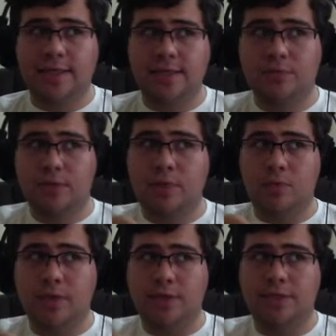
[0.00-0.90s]
that's what
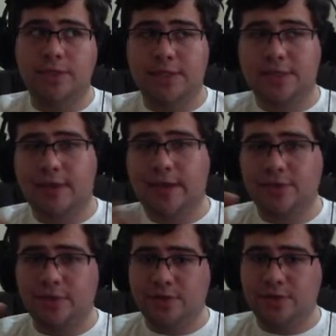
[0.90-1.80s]
it was. Is that they're
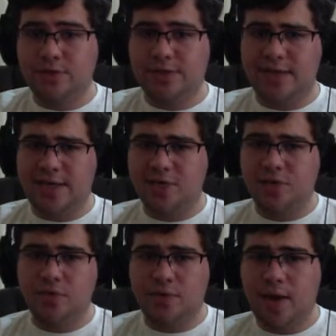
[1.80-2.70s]
actually introducing like
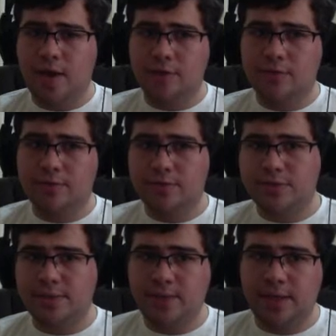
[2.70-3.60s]
two new characters or
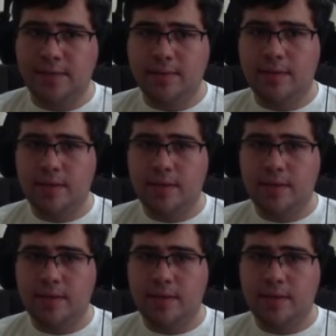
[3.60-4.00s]
something?